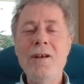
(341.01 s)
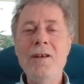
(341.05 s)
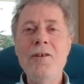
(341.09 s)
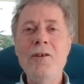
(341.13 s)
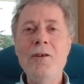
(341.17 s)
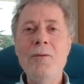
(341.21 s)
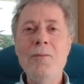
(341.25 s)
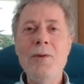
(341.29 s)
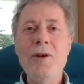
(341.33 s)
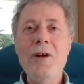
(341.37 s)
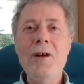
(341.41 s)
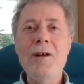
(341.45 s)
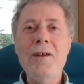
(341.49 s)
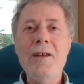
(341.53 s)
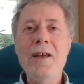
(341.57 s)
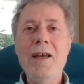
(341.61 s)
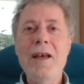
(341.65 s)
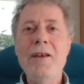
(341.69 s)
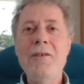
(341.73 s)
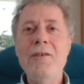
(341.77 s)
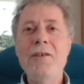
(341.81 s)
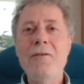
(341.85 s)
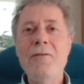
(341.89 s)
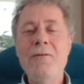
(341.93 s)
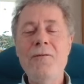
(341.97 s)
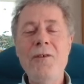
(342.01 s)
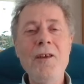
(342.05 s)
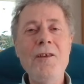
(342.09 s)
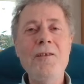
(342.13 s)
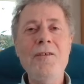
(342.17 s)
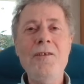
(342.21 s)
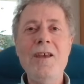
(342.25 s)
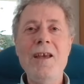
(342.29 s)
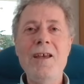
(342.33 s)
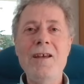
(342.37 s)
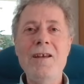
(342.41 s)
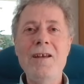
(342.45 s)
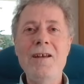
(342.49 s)
and your partner has a
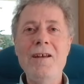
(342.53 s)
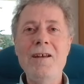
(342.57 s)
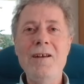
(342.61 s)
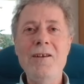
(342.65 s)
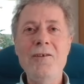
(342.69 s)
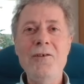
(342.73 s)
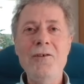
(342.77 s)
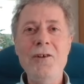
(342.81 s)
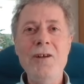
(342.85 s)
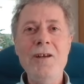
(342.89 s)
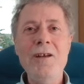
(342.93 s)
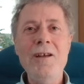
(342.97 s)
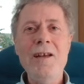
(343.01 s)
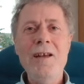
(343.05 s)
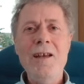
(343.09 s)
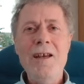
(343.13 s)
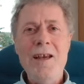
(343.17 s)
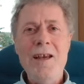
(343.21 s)
fixed head in Ajna,